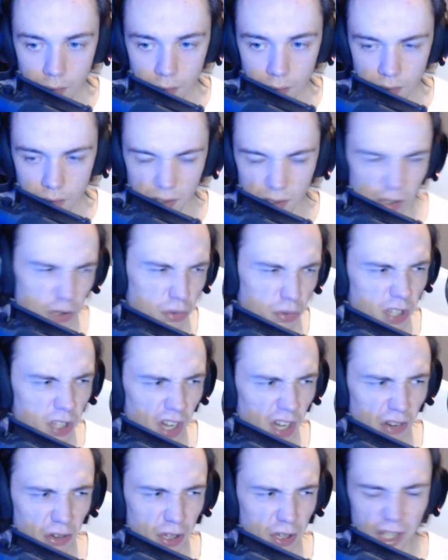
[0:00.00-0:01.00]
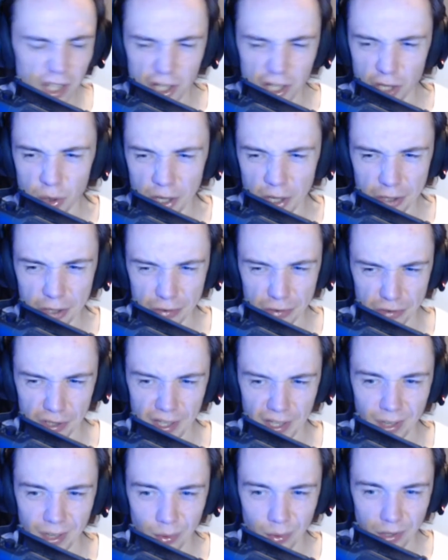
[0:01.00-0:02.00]
Ooh, Dara, look at you
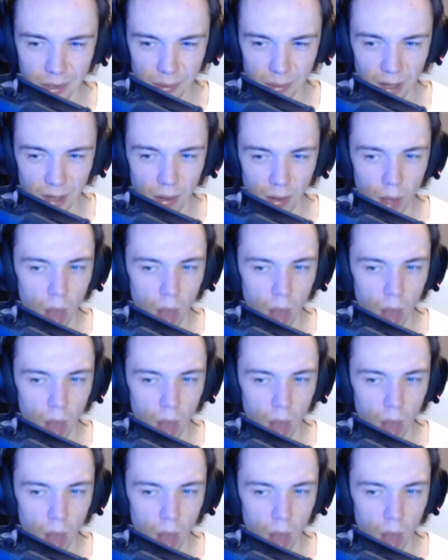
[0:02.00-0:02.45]
agreeing with me.